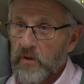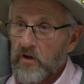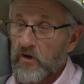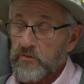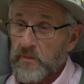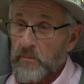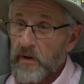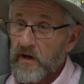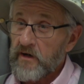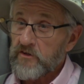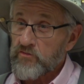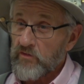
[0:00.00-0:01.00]
because my
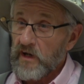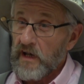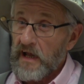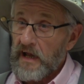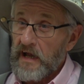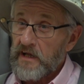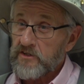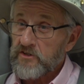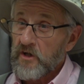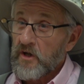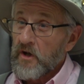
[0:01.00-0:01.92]
parents realized